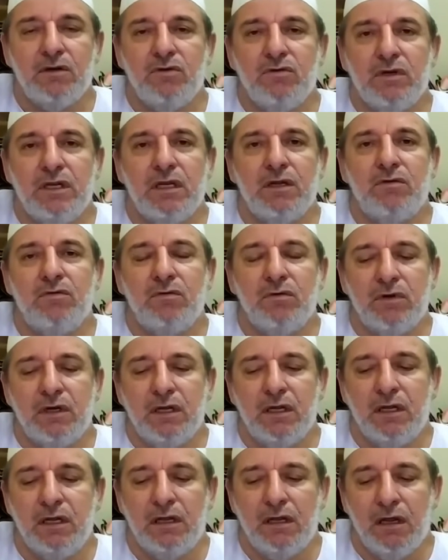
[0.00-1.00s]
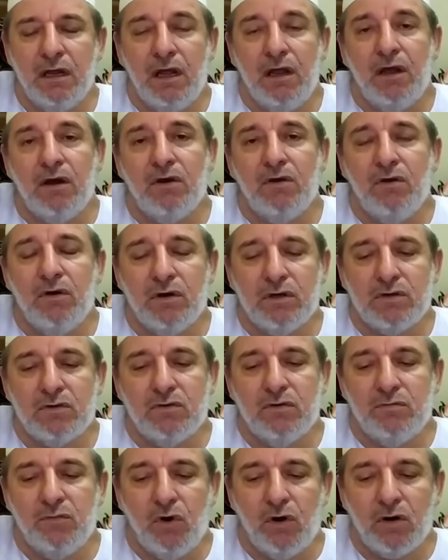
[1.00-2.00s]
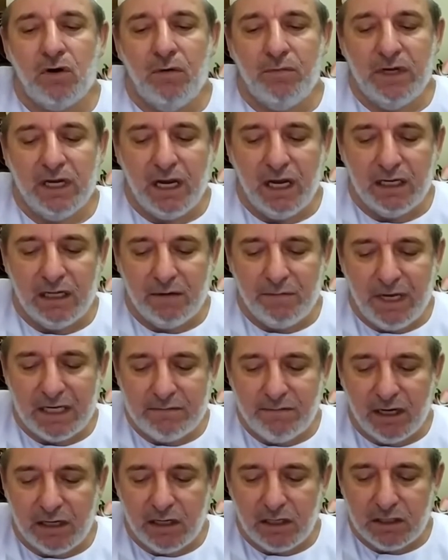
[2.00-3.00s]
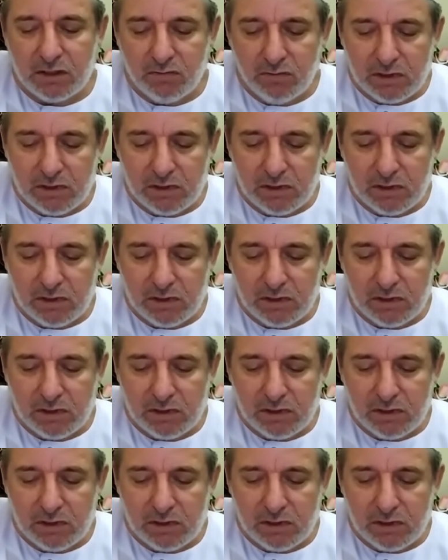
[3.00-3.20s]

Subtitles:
you need to really go through more complicated mathematics,